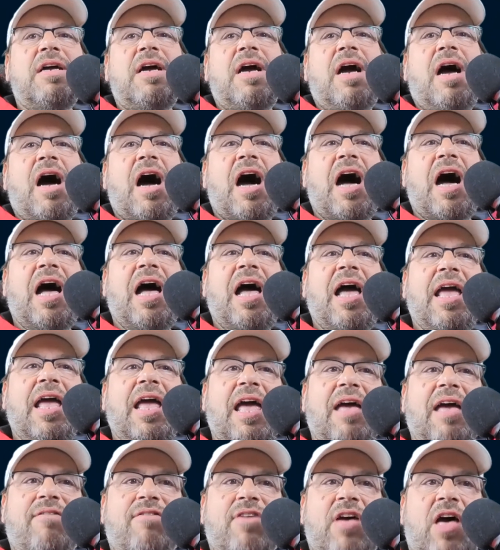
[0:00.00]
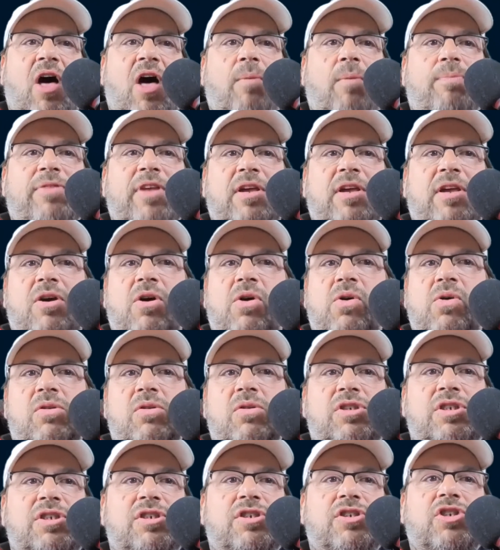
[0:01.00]
I have helped and
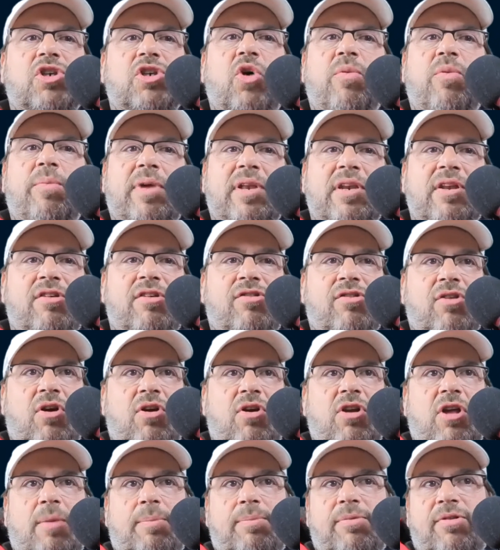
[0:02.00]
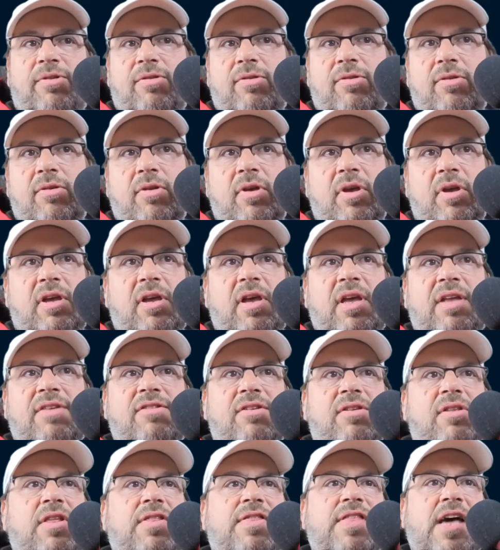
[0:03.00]
coached so many startups. It's
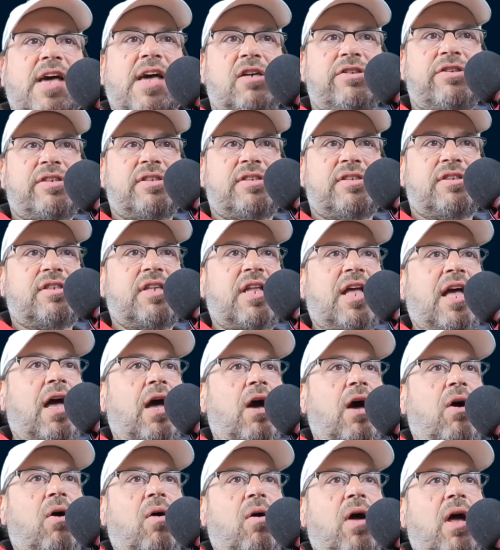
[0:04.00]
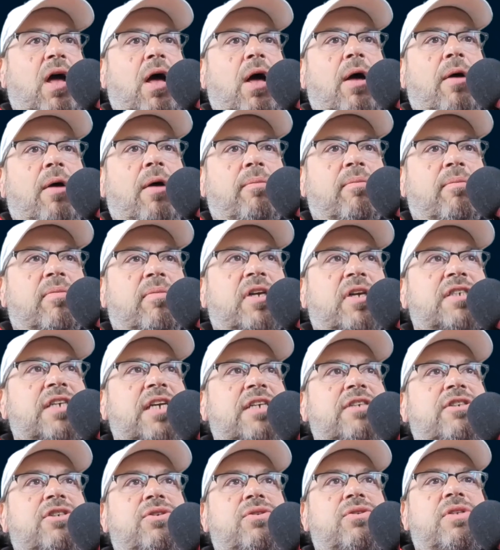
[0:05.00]
in the thousands now because I
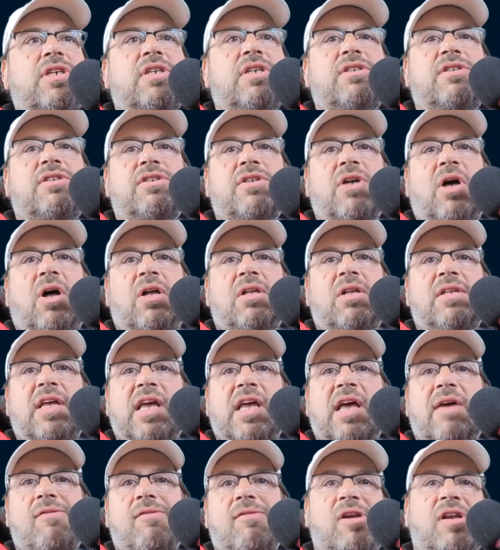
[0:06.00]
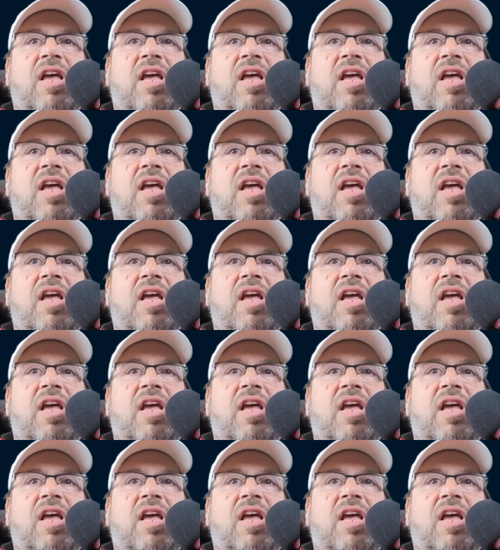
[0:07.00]
do this all day, every day.